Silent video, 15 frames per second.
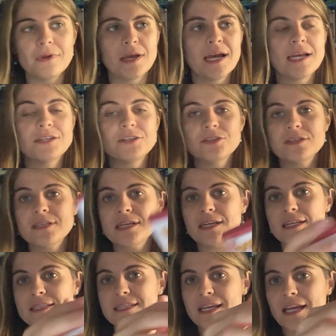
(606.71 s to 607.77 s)
I just think
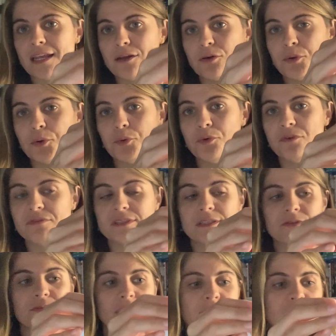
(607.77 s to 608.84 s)
it's kind of cool with the
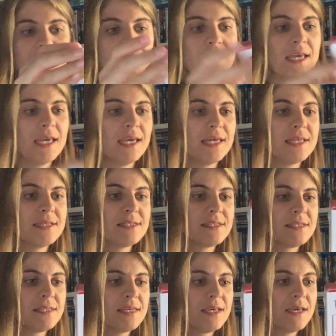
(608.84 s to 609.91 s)
red case,
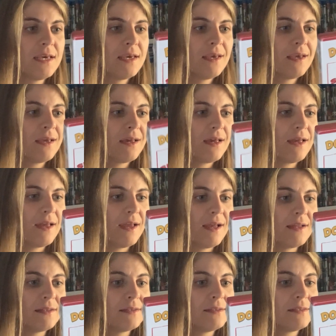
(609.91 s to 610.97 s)

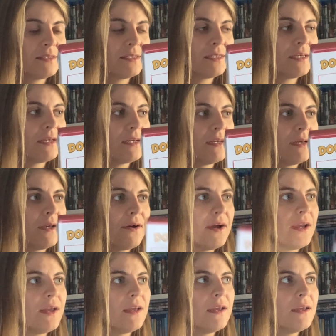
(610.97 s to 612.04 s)
and
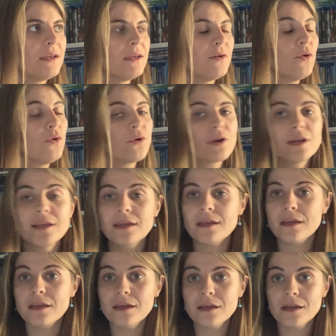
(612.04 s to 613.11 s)
I
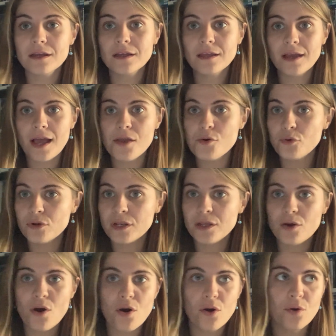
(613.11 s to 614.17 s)
only
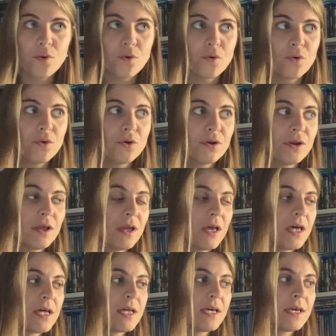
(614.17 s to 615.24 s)
own
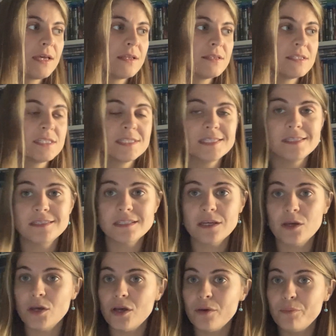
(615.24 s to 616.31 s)

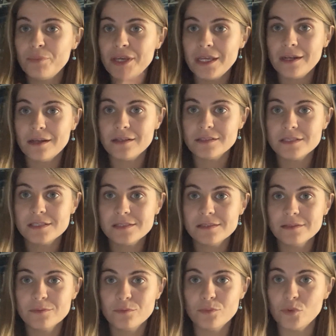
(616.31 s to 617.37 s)
the Peanuts
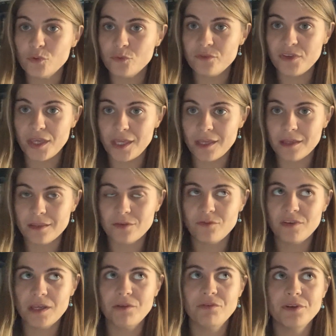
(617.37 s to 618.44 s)
movie, the
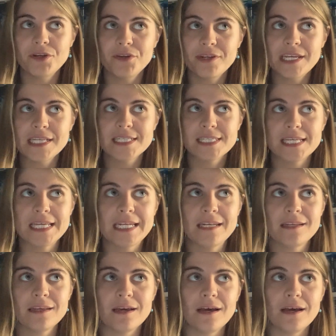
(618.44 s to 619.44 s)
very recent